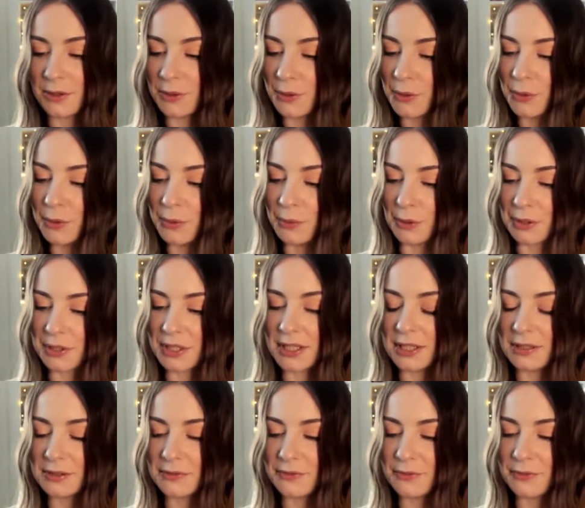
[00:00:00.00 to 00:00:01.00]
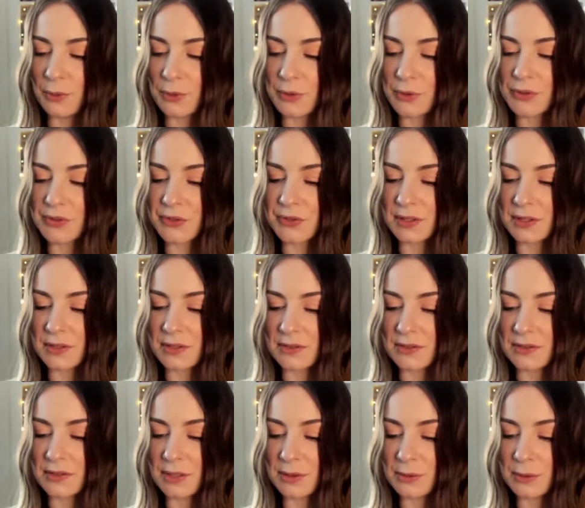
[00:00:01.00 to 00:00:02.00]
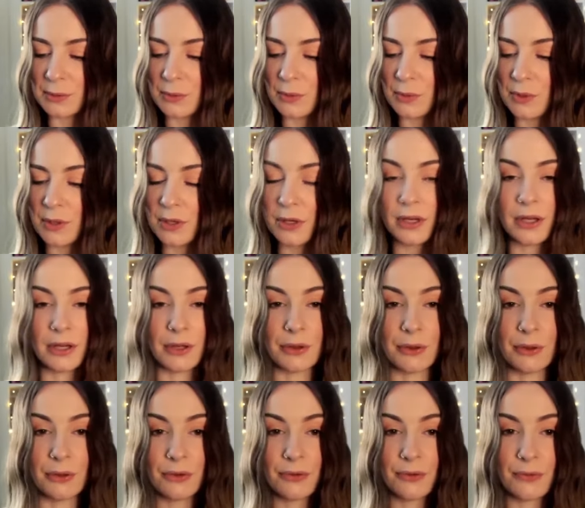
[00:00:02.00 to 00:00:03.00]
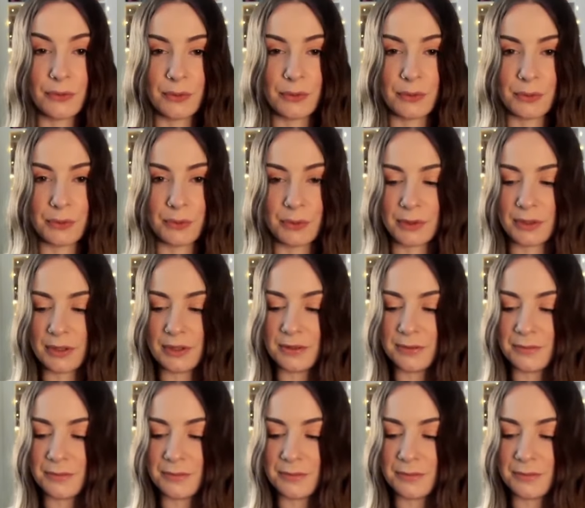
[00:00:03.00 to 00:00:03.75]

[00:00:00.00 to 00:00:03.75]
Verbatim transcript: oh, Arcana Force, Zero, The Fool.